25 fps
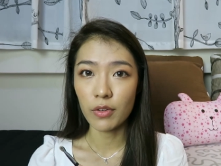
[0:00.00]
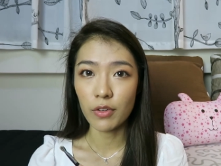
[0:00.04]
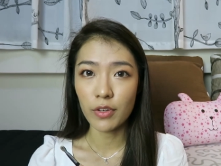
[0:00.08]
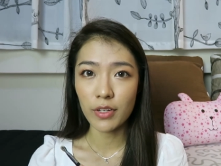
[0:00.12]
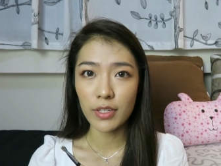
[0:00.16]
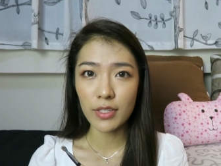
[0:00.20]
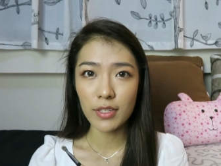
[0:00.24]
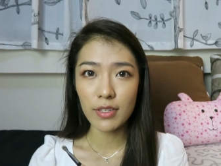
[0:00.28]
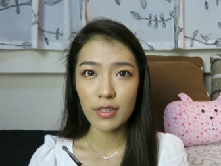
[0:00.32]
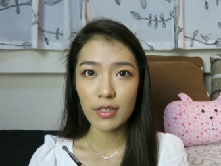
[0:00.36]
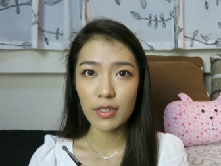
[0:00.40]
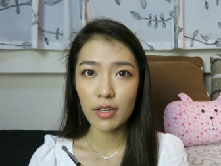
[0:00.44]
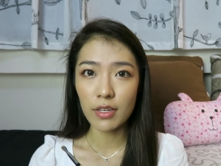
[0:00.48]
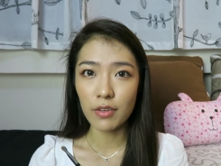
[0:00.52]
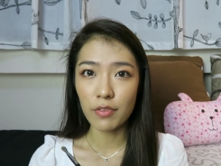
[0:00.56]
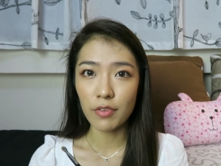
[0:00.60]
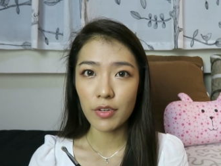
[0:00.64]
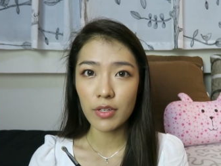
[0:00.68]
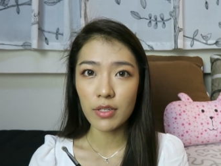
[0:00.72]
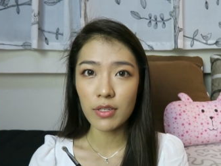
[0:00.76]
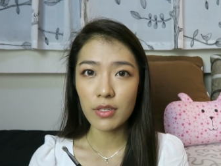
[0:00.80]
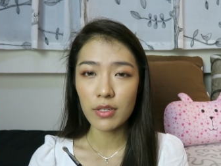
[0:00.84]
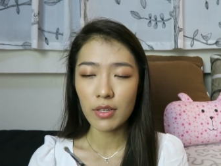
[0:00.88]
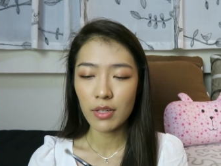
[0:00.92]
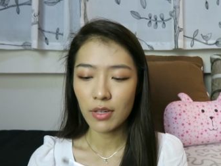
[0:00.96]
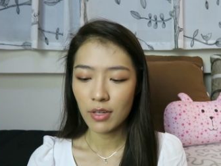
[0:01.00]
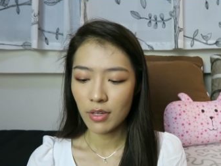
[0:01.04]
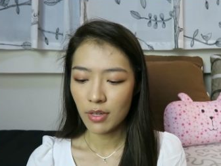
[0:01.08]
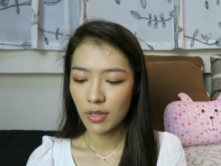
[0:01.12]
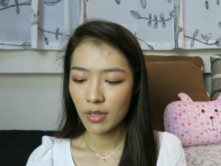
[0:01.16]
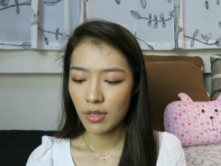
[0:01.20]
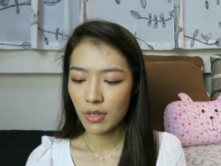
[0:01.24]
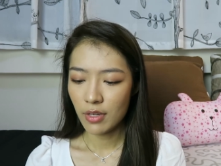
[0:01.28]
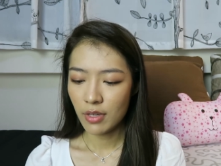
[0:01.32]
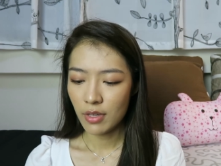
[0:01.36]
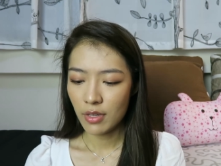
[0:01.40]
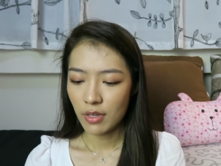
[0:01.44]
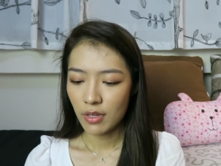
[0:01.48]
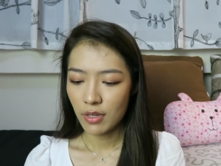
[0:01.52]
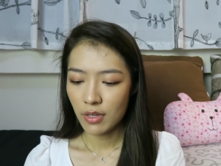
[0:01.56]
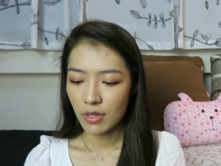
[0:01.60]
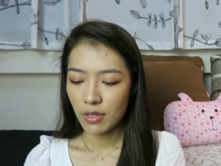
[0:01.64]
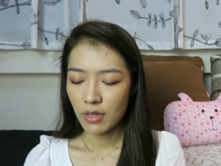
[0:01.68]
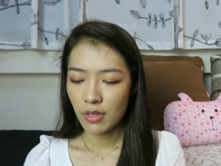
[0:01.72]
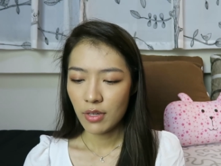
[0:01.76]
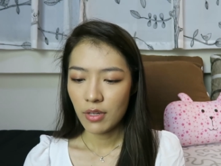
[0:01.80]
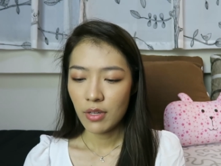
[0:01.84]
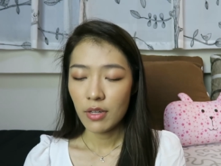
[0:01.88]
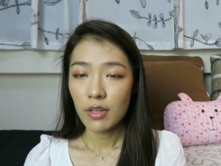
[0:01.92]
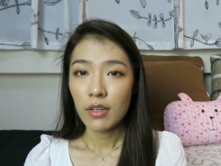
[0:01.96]
You guys can see the difference?
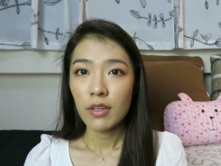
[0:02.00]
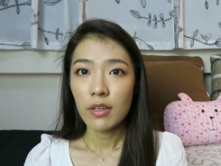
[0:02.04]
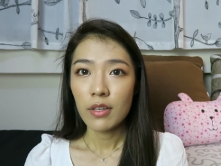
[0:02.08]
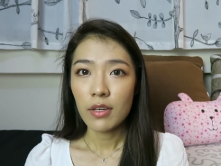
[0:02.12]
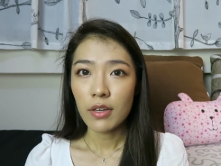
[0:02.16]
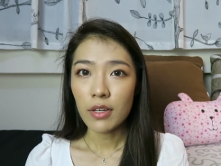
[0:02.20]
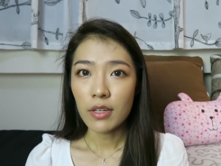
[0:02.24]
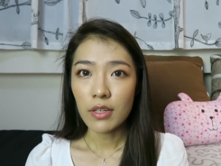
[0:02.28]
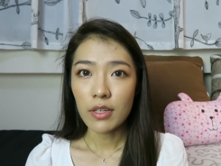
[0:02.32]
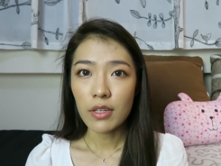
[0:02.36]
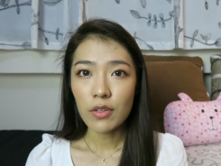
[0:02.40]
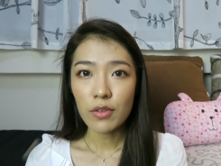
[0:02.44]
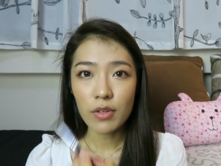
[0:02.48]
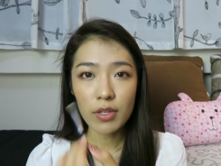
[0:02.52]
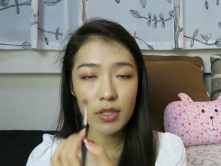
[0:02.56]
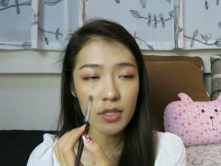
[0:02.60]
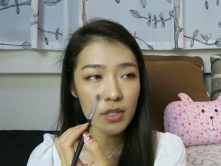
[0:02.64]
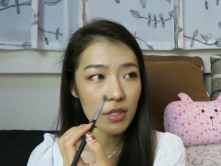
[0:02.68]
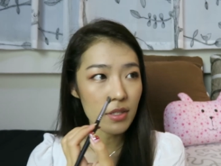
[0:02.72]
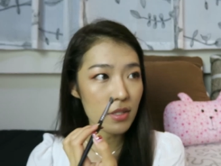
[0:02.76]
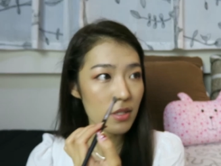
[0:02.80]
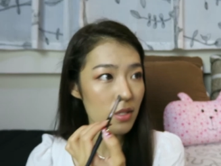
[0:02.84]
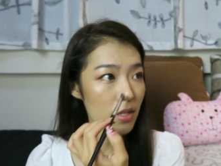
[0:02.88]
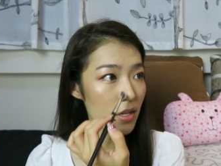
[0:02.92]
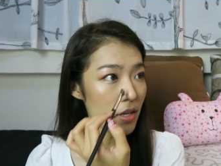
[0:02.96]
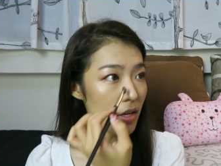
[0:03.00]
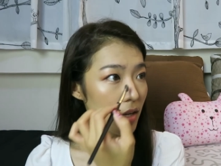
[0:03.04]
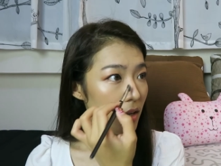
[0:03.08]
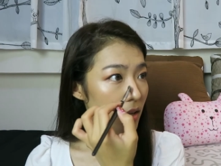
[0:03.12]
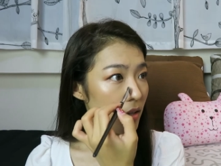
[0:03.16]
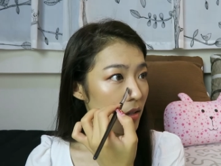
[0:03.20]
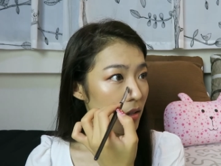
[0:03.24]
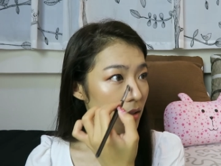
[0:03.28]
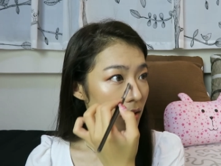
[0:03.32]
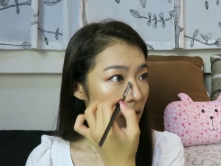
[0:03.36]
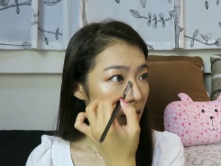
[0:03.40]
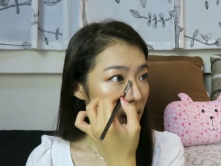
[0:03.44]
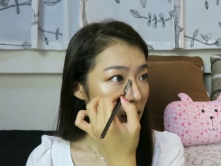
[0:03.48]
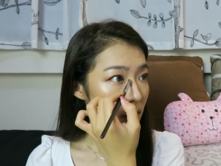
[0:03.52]
You guys can see it.